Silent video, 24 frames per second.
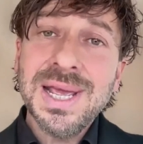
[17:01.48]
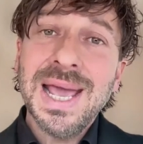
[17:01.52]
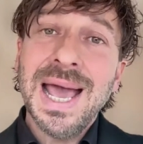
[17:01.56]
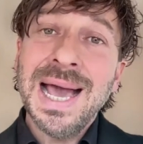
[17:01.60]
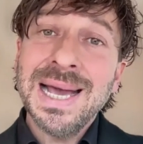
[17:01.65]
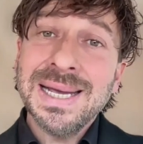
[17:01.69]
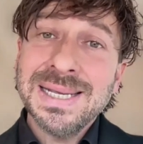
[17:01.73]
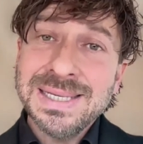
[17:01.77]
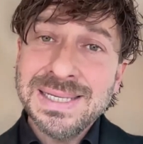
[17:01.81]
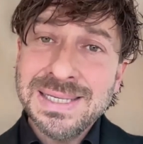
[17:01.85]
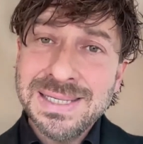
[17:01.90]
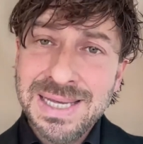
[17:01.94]

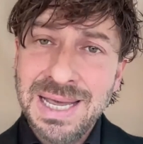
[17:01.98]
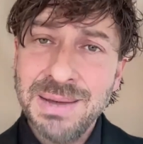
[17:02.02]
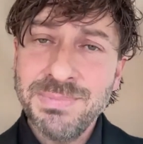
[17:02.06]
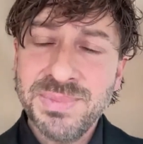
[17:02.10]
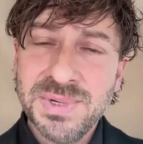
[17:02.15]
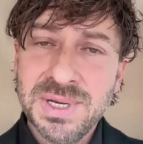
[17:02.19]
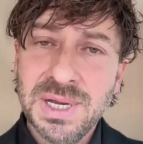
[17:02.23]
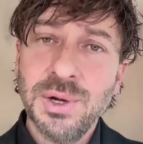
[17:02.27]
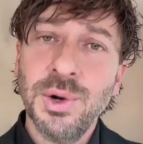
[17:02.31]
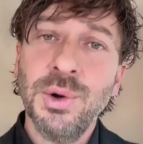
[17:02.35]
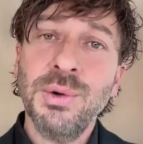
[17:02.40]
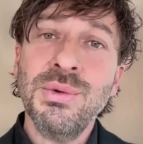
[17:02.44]

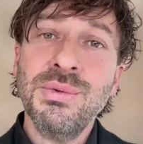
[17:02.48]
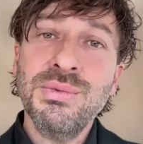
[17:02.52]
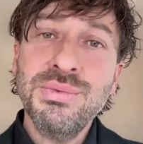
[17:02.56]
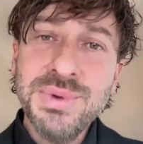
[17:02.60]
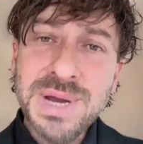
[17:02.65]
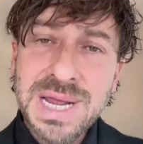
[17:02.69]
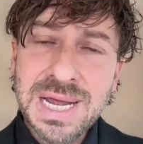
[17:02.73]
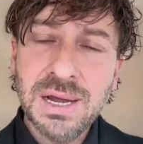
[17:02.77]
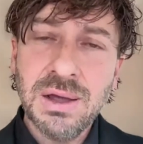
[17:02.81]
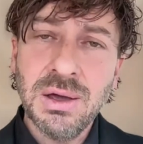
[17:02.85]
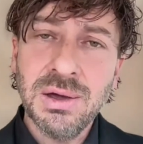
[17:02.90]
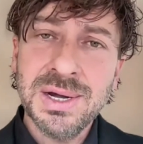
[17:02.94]
accepted or
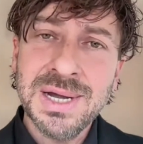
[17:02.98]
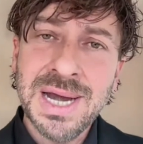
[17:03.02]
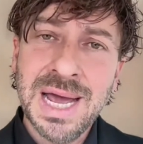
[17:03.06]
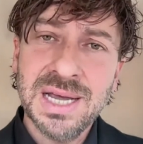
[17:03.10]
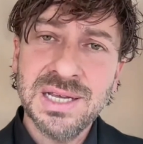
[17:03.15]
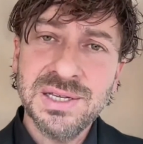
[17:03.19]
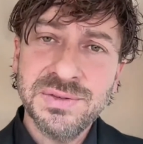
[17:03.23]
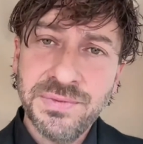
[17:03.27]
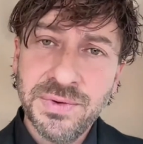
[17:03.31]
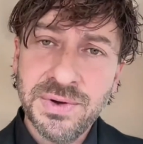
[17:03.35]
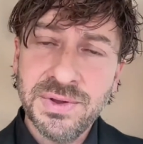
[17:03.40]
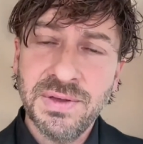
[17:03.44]

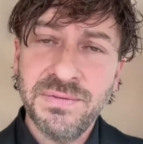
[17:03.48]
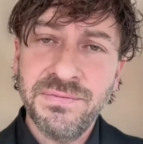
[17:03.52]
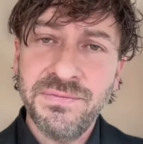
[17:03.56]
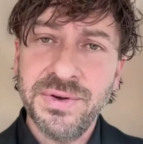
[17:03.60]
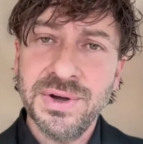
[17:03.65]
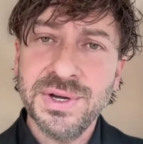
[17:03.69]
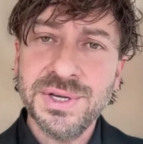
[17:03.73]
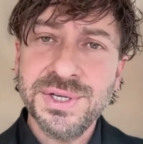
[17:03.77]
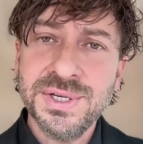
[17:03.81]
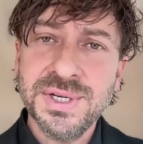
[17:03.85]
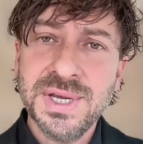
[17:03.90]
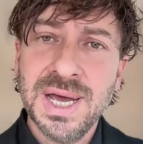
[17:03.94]
recognized for the
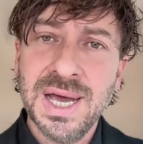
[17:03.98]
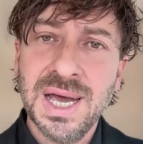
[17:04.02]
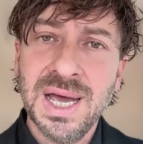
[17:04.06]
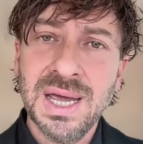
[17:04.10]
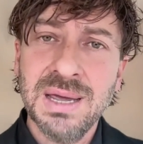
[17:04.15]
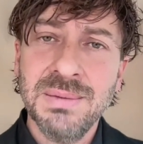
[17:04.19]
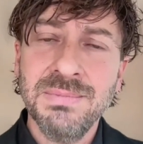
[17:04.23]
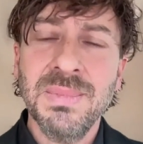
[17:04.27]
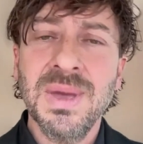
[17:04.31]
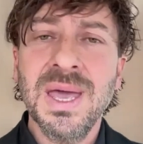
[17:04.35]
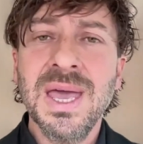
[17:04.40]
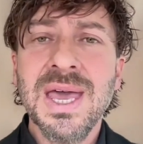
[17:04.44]
first
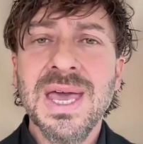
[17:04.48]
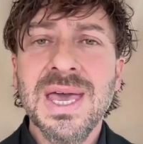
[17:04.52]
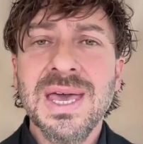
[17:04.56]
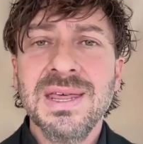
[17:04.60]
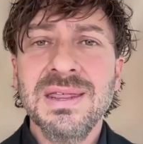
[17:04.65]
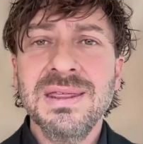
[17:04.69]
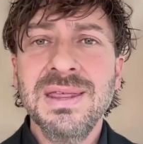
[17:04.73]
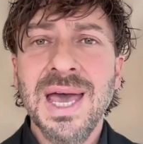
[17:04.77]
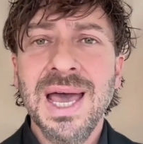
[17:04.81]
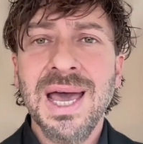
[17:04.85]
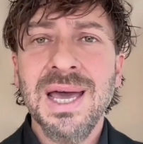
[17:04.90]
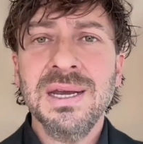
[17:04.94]
time
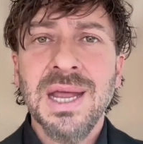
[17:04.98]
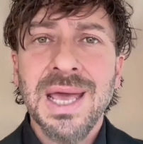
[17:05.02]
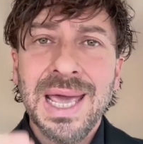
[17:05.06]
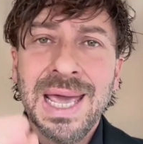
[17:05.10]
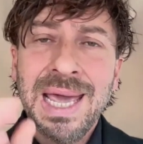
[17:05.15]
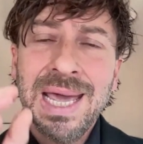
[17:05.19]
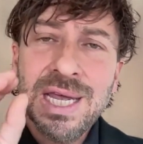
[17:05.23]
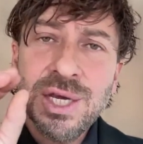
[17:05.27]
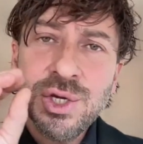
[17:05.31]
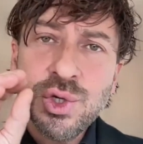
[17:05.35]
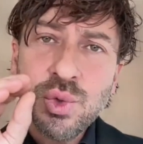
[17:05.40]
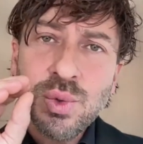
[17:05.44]
that
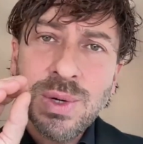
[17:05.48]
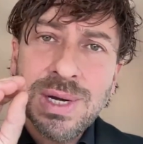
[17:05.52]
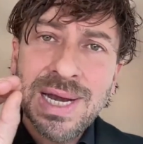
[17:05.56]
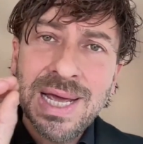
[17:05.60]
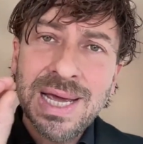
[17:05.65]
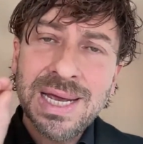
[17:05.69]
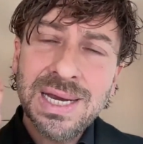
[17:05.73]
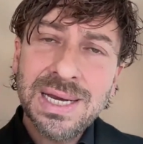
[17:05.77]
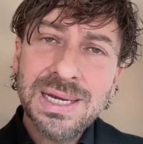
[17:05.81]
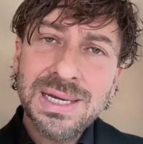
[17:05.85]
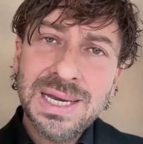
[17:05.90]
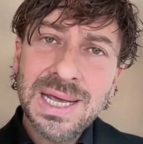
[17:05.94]

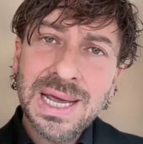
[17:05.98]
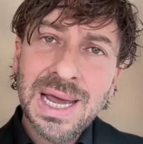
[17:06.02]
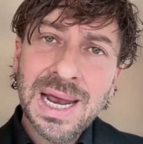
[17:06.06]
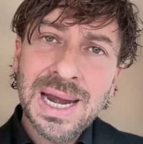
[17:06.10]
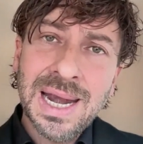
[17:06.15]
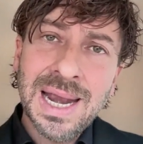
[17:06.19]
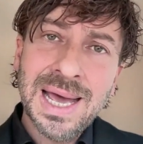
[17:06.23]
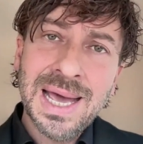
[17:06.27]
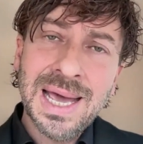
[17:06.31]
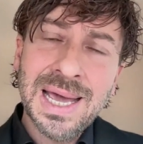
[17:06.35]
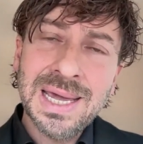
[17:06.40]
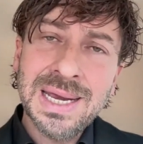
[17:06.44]
age-related
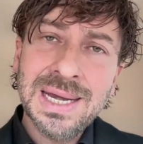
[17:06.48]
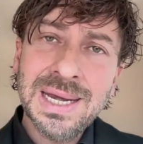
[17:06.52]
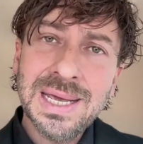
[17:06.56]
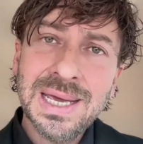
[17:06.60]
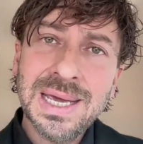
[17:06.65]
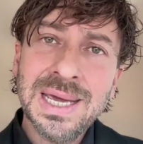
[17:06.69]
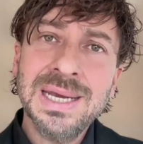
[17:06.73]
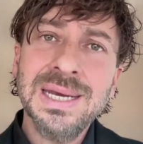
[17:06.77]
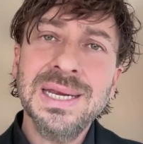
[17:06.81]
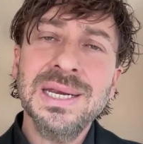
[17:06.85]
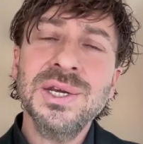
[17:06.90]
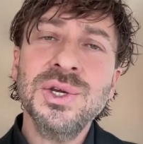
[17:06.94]
decline
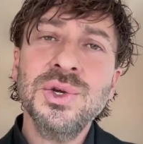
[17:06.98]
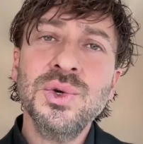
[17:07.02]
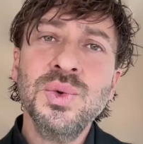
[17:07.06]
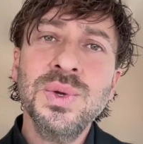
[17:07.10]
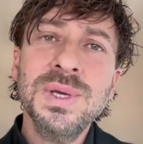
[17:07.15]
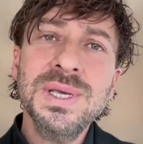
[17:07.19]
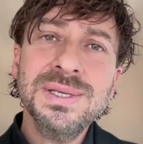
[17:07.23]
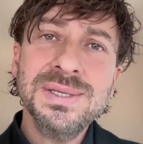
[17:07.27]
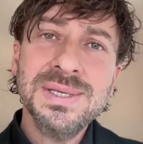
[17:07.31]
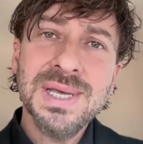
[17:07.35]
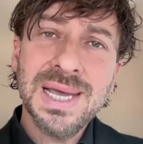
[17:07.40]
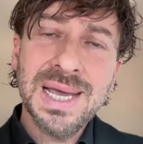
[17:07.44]
in
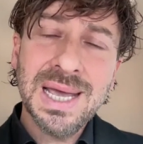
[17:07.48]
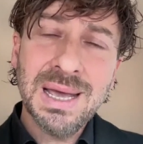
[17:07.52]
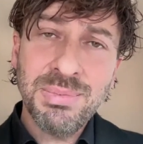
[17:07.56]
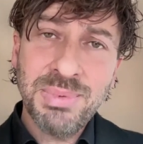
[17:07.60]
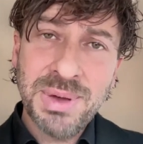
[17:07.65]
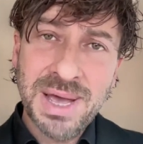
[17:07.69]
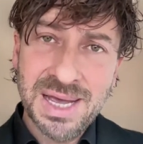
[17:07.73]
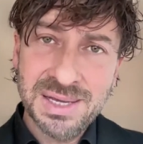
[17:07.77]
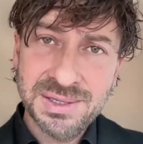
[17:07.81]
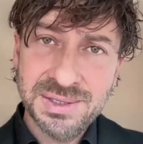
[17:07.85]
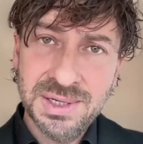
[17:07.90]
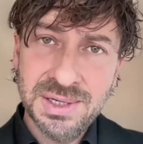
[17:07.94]
intrinsic
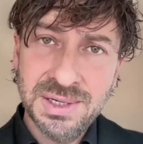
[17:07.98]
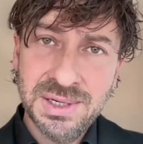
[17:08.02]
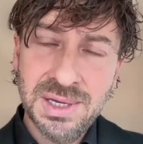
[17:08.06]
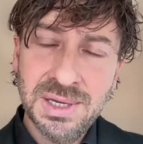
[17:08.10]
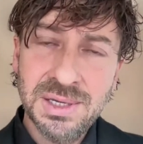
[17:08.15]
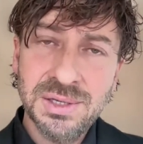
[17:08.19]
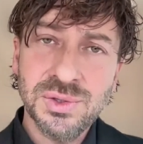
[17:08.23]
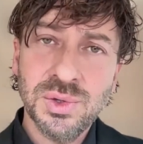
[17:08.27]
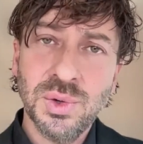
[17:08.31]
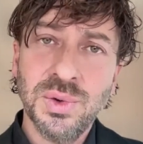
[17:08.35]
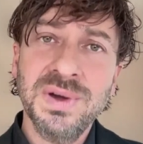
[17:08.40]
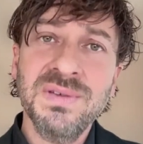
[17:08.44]

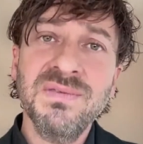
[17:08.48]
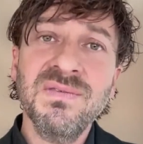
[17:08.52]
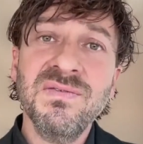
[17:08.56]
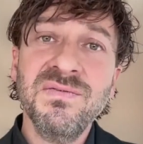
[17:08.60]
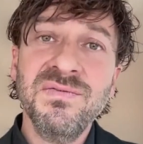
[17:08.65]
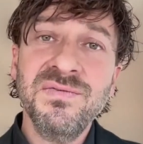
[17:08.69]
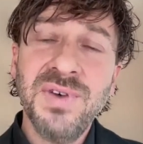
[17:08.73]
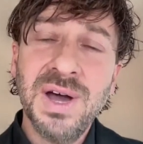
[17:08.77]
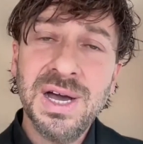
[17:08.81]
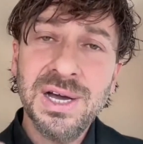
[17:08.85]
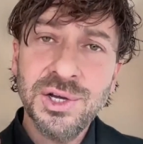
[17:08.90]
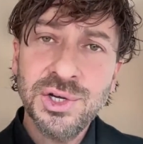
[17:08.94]
capacity, so in
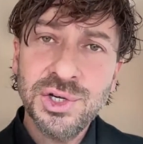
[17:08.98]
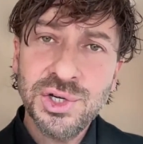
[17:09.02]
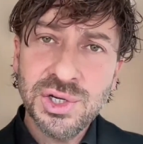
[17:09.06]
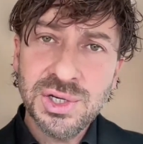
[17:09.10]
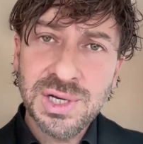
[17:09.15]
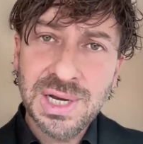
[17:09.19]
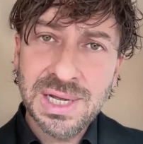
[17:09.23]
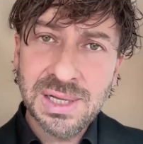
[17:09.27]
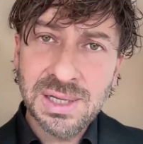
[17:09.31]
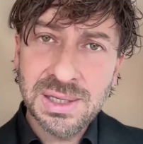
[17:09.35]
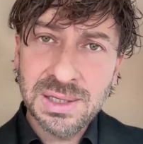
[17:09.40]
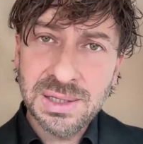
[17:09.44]

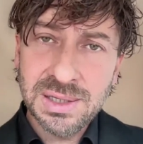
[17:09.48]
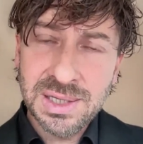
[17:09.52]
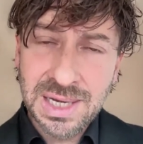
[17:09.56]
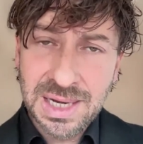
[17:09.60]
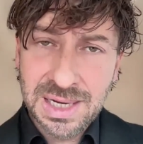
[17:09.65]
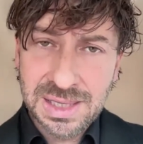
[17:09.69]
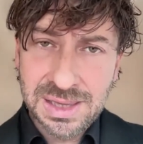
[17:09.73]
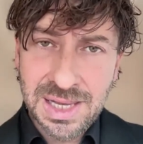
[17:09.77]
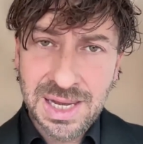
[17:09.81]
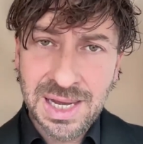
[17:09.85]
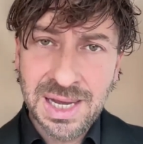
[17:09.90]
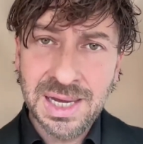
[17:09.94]
functional
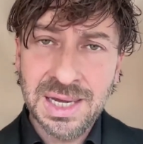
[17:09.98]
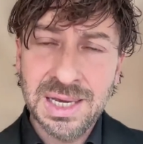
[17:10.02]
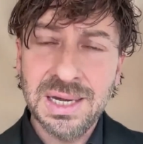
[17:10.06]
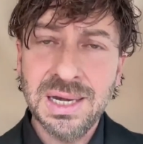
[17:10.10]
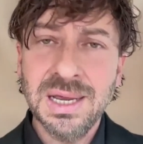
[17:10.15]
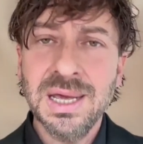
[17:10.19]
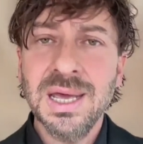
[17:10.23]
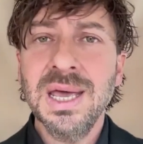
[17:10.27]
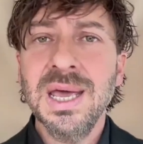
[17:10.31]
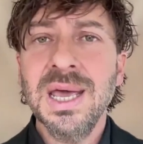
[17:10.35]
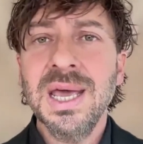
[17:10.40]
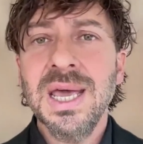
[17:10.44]
decline,